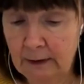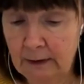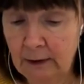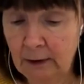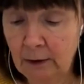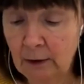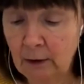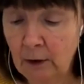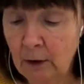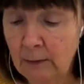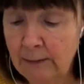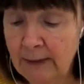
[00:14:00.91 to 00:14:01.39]
The
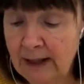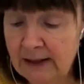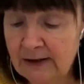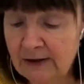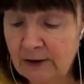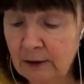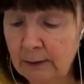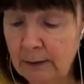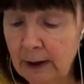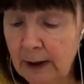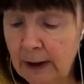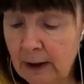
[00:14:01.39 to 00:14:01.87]
comments
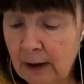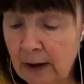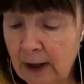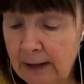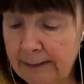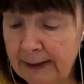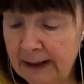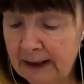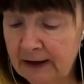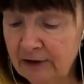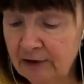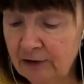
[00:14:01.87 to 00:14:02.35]
on my
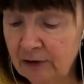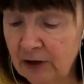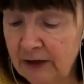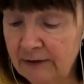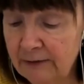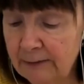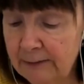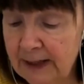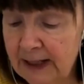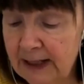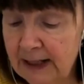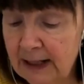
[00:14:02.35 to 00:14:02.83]
iPad are
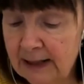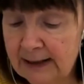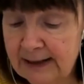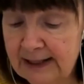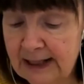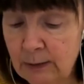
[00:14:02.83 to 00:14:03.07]
driving me nuts.